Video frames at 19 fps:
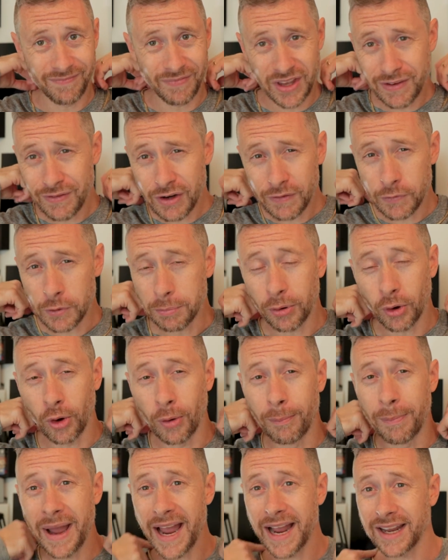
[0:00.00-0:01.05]
even if you
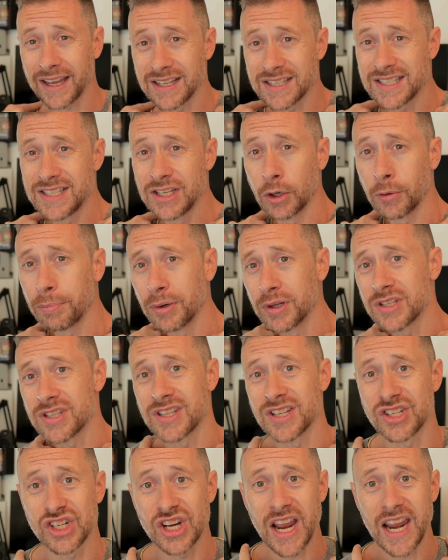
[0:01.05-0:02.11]
pull it back, it still puts
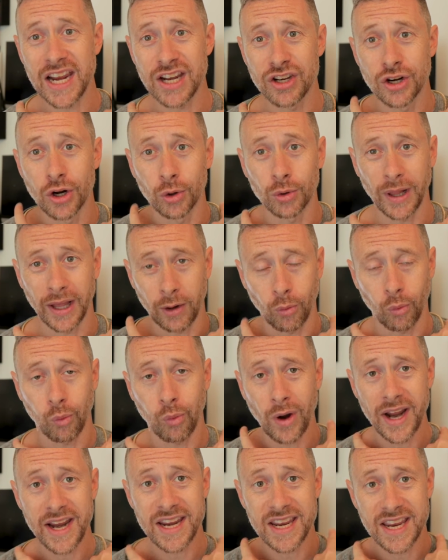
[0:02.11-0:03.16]
the chain, you know, like
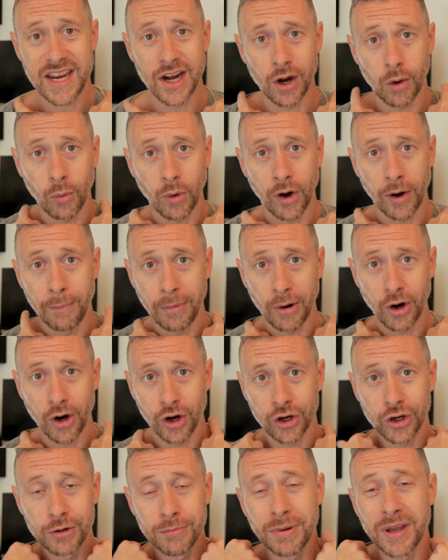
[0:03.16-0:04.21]
right here where a
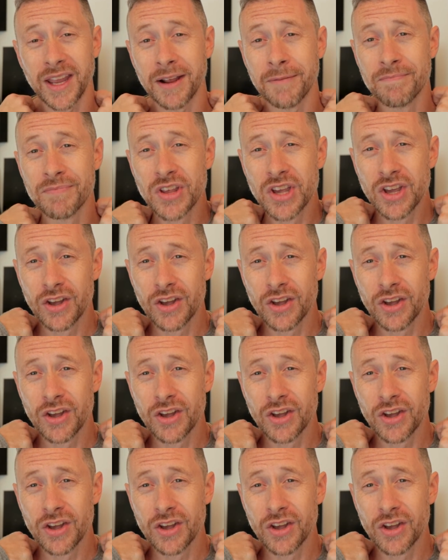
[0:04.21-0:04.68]
bar could be.